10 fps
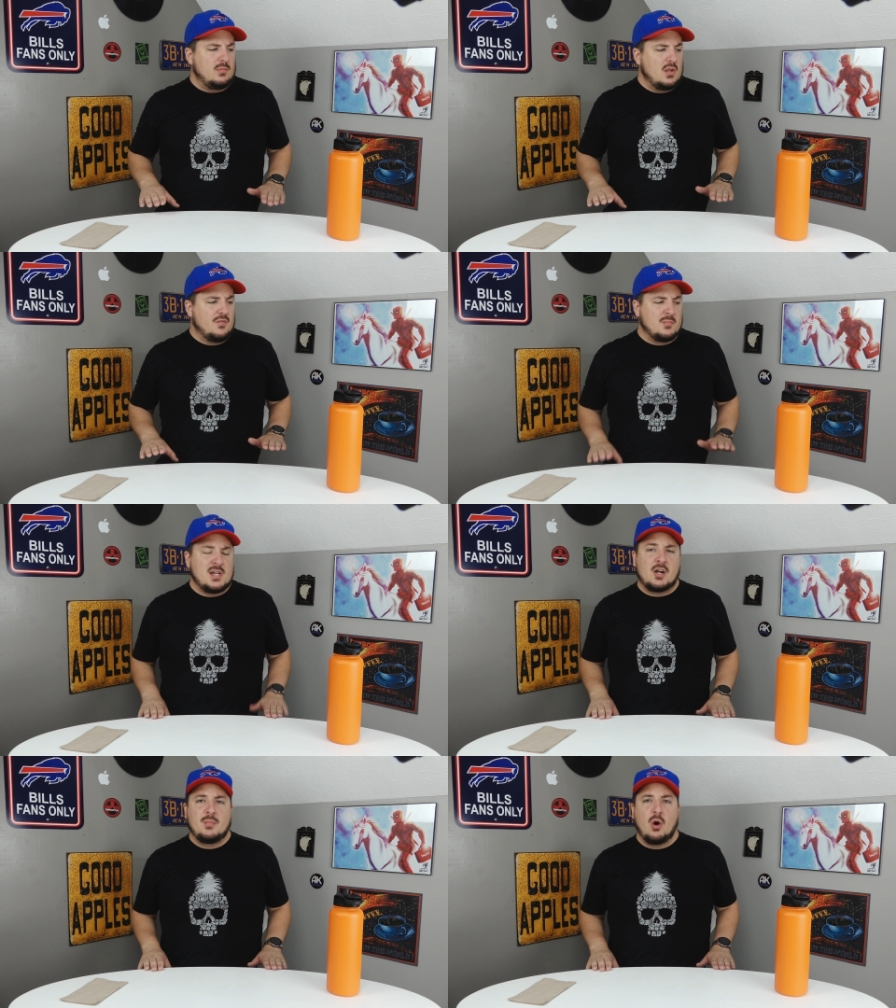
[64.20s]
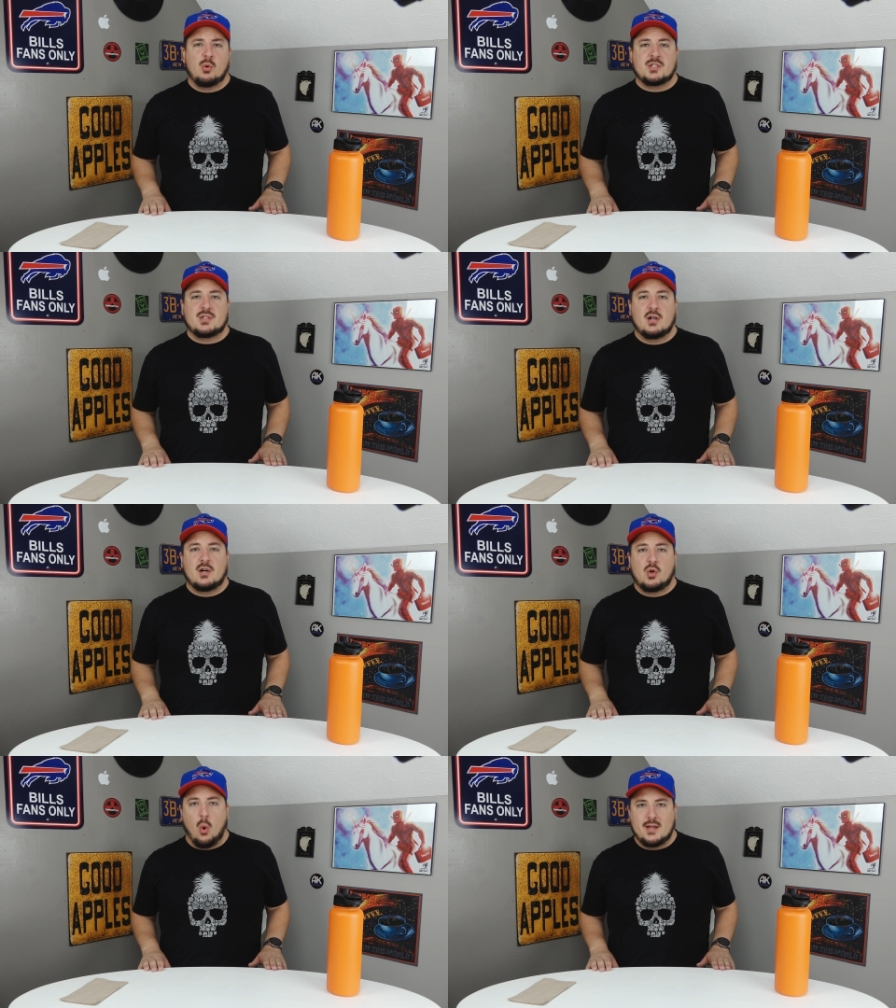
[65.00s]
from Taco Bell was
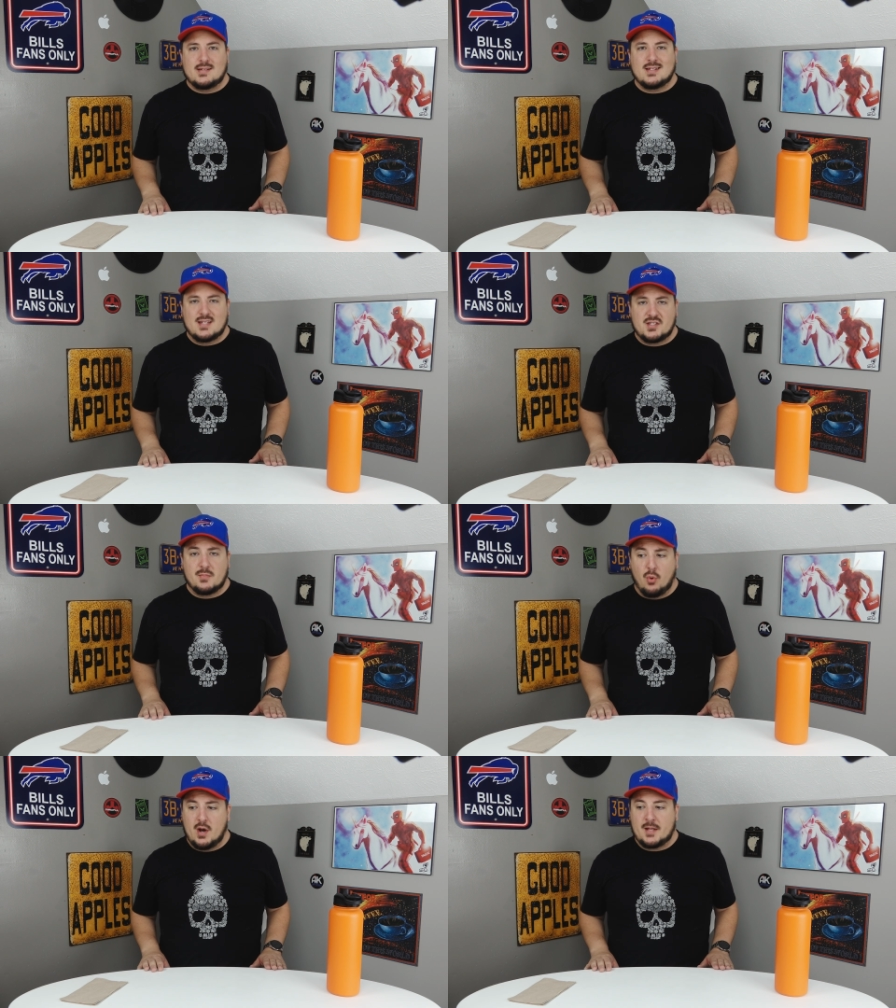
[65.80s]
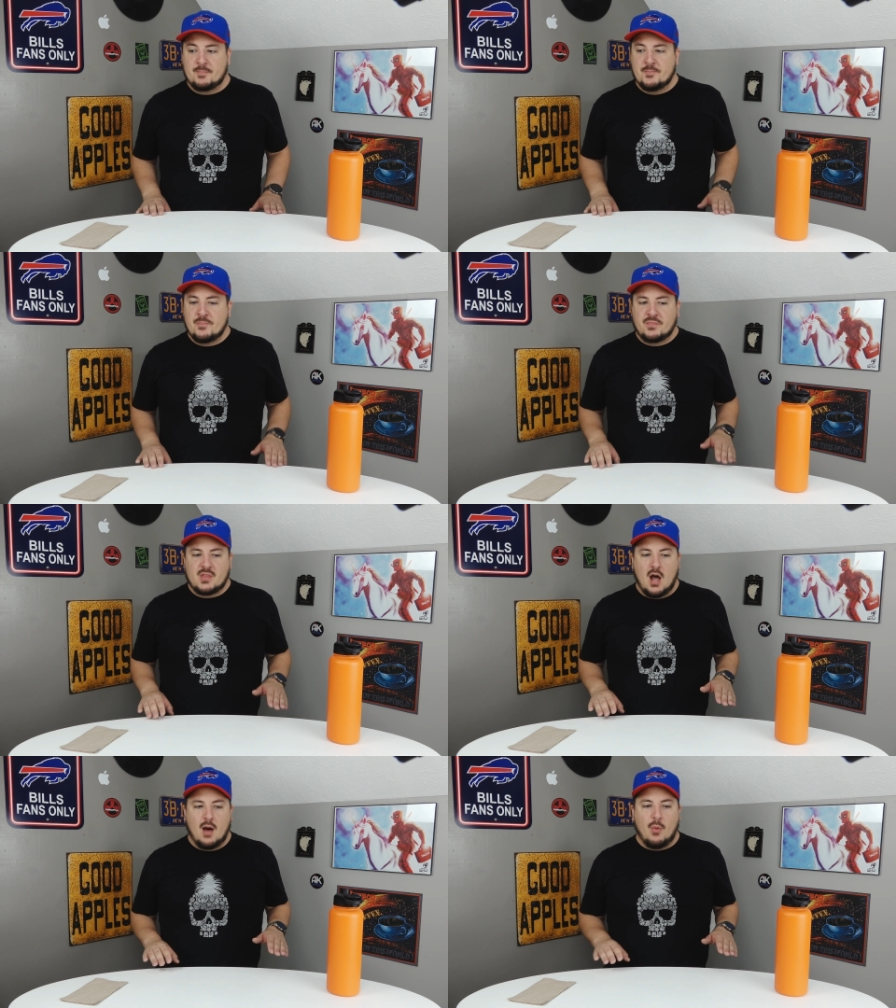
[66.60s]
quite disappointing.
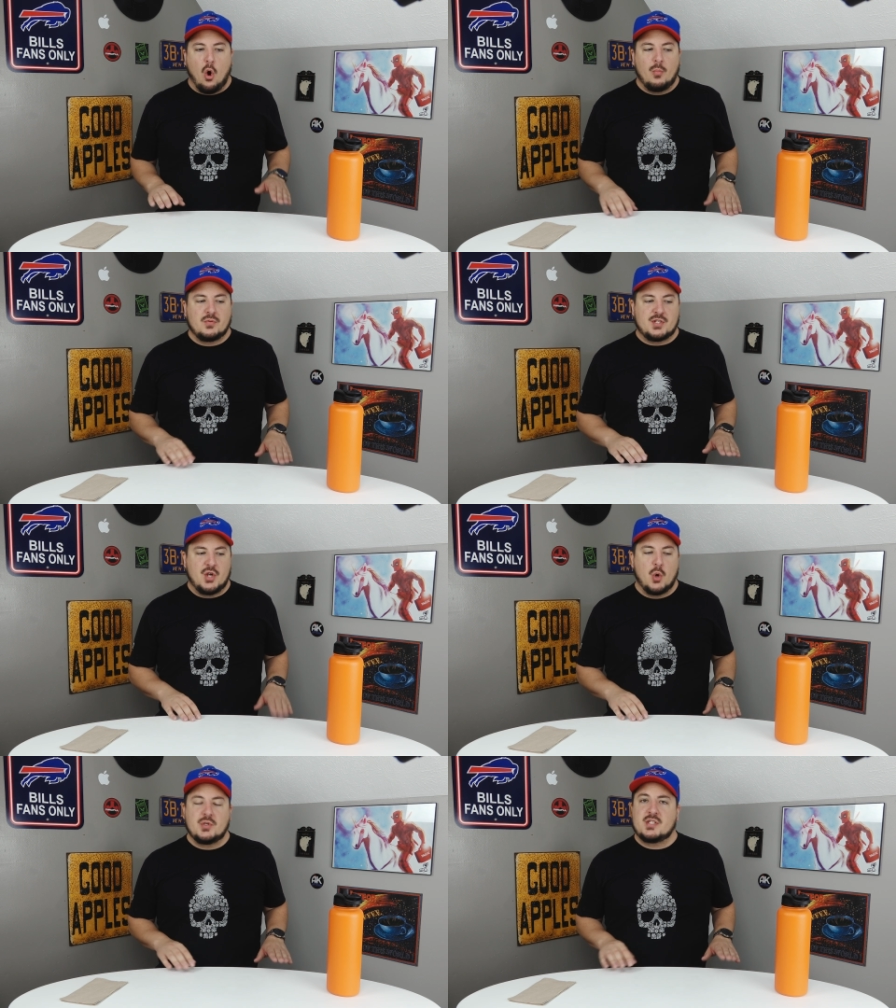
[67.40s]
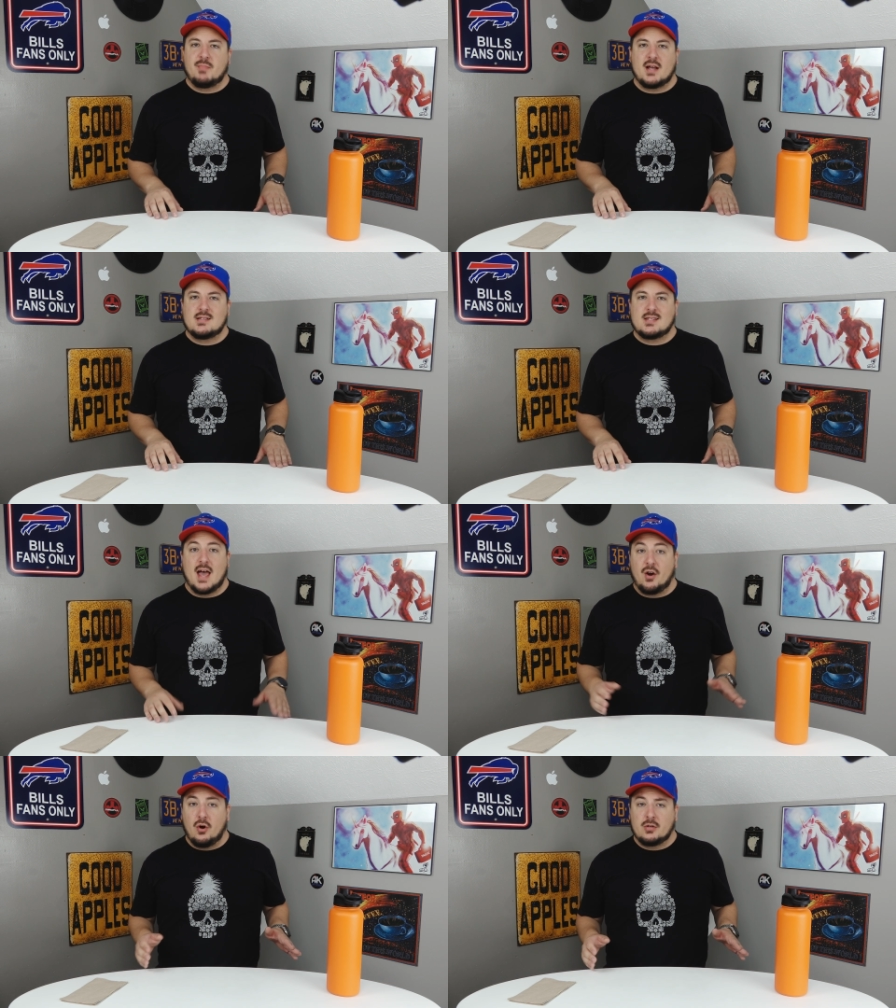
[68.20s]
Um, almost no spice
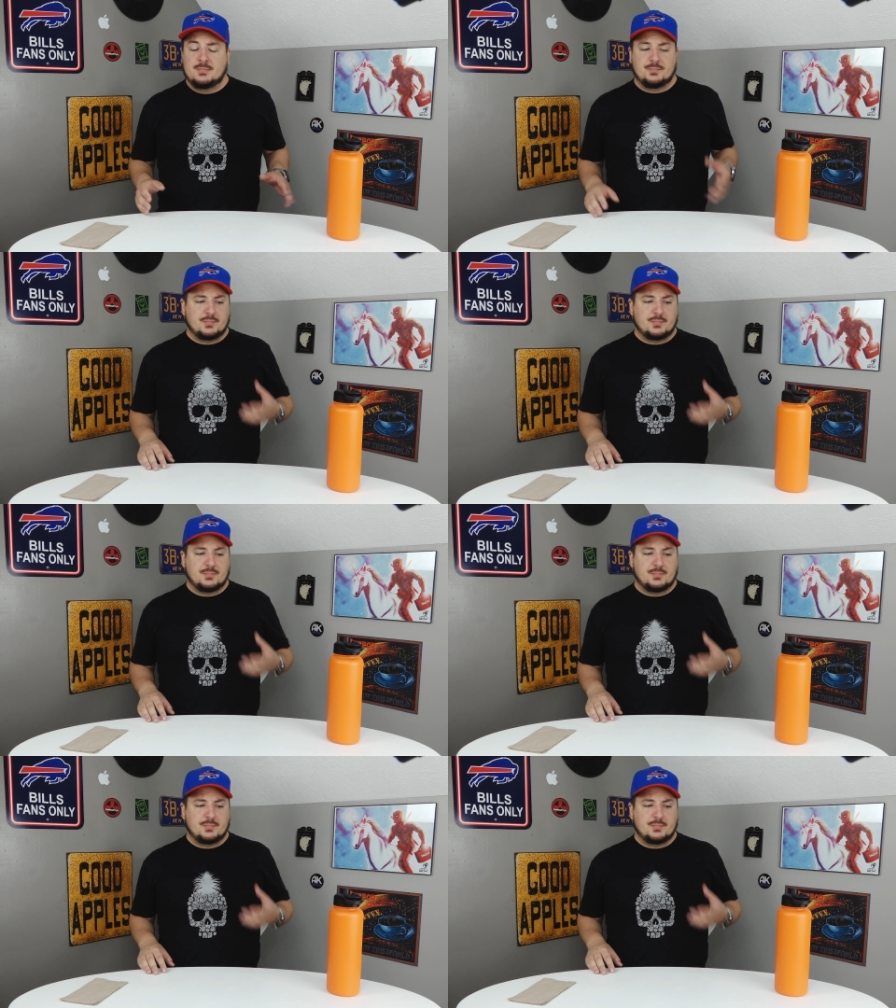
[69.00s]
at all.